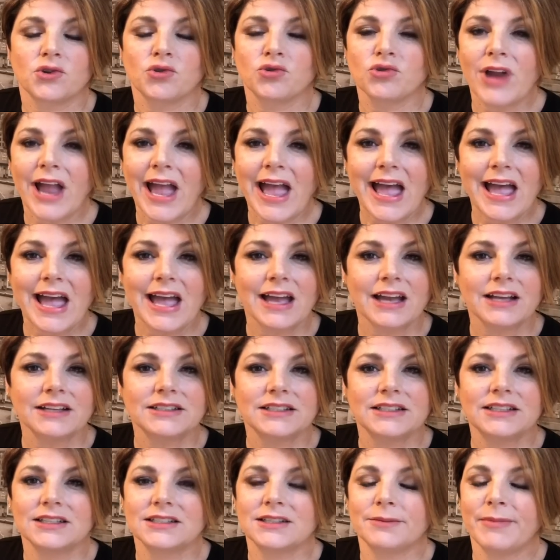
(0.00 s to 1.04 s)
cracked,
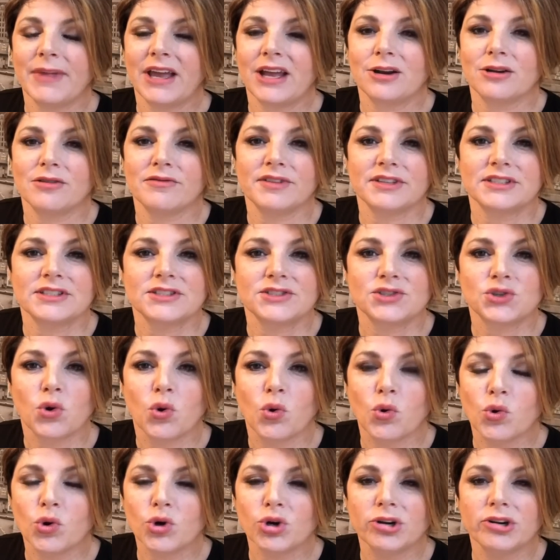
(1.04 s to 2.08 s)
it doesn't matter if it's
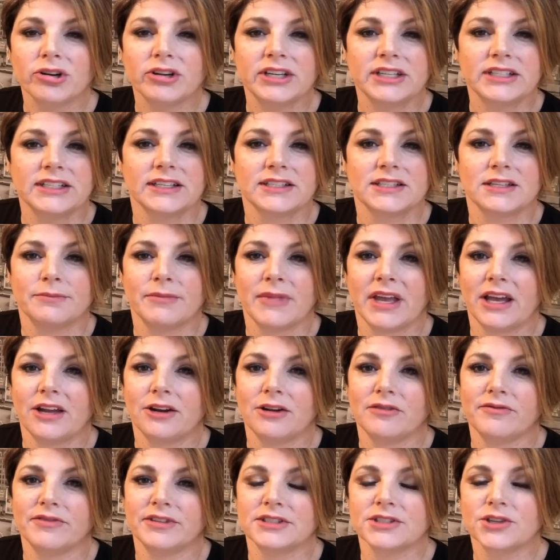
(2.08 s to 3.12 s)
torn, it doesn't matter
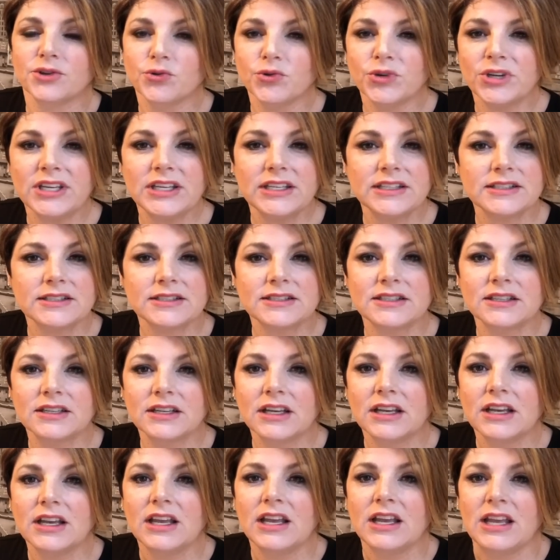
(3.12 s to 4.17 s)
if it's creased.
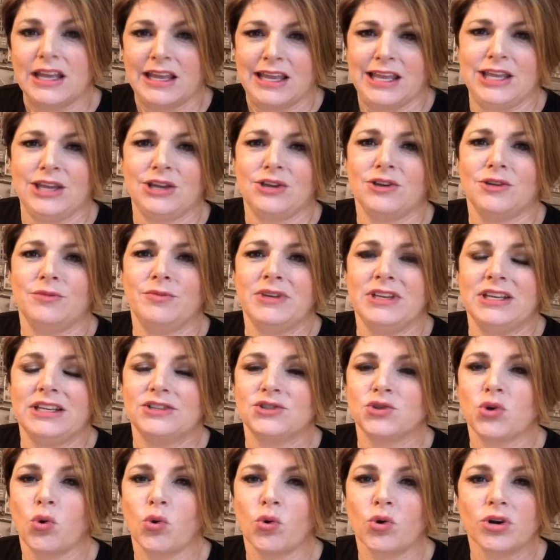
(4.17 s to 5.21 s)
It could be
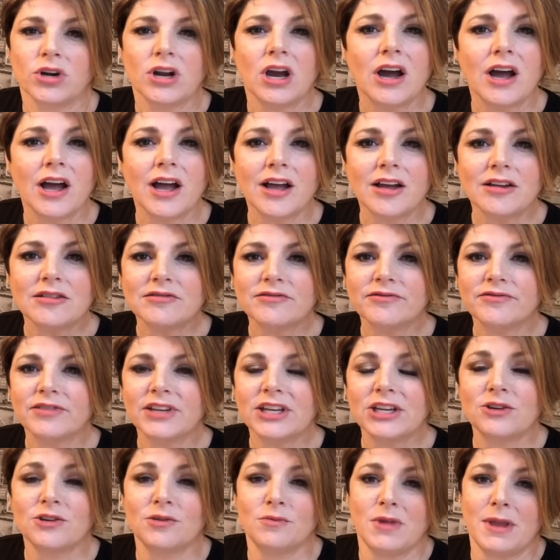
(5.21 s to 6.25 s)
torn off,
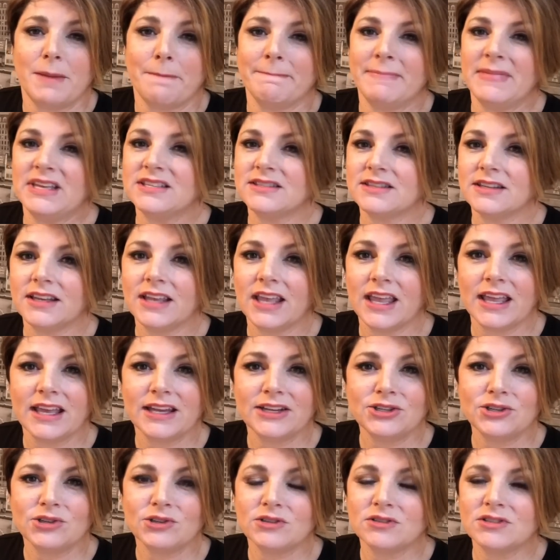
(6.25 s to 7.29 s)
it could be missing
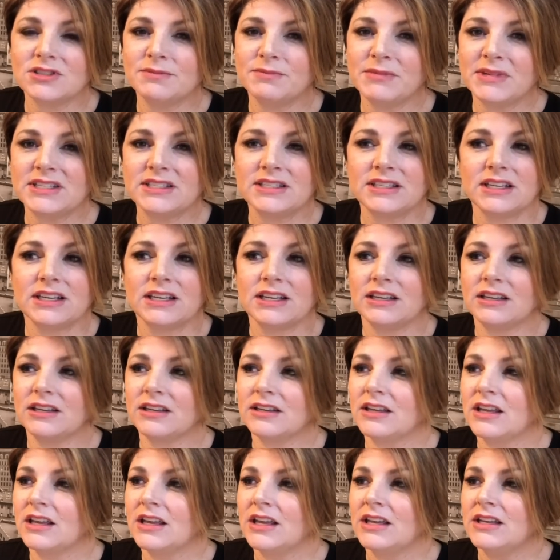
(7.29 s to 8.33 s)
handles, missing
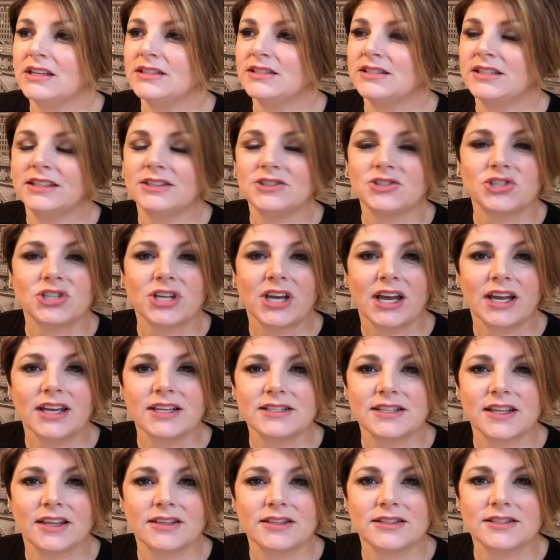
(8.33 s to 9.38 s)
cinch
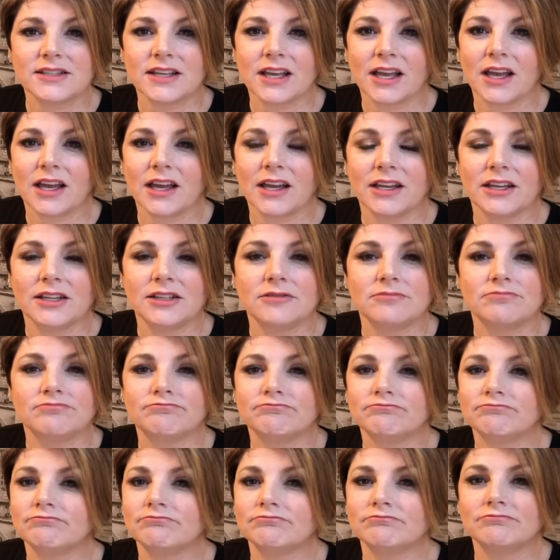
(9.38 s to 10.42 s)
ties on the side.
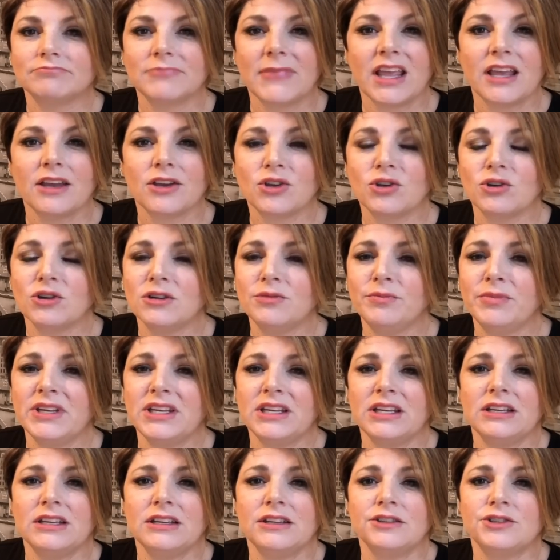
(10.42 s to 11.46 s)
It could
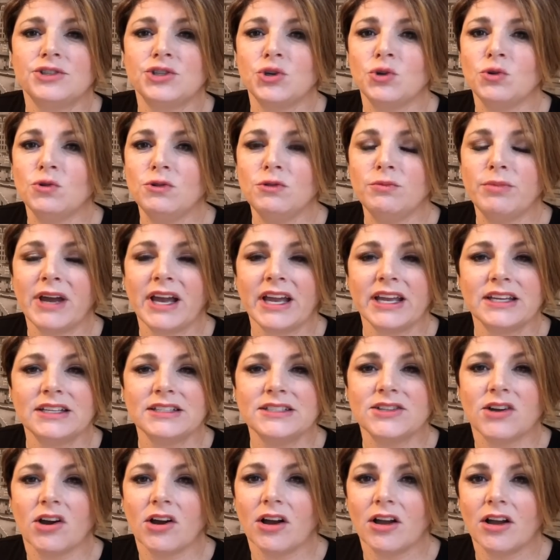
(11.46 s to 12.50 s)
be chewed by a
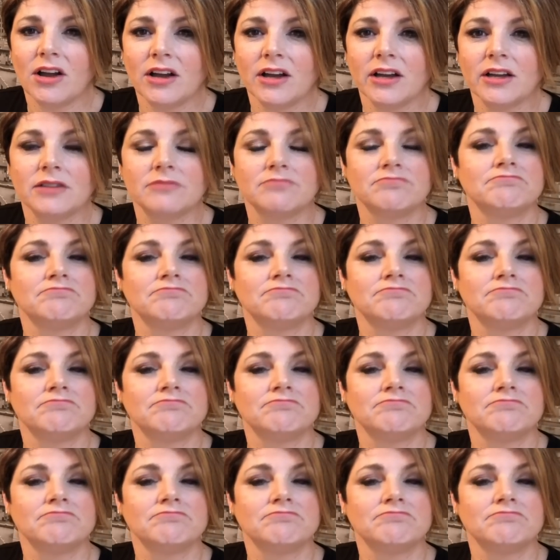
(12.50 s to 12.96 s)
dog.